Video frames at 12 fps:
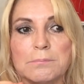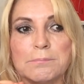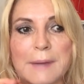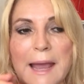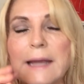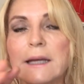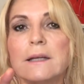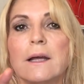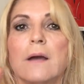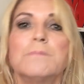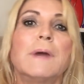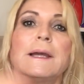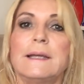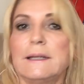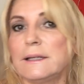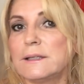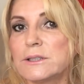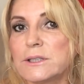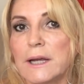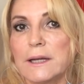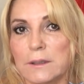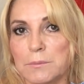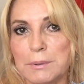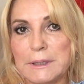back it up by getting a
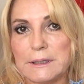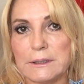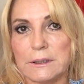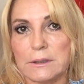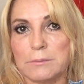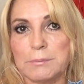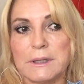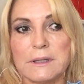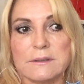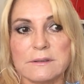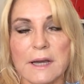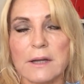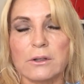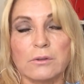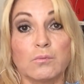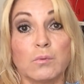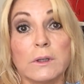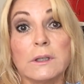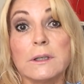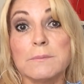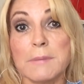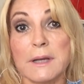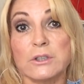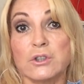second opinion, because that could really
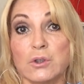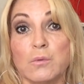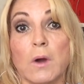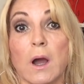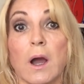mess you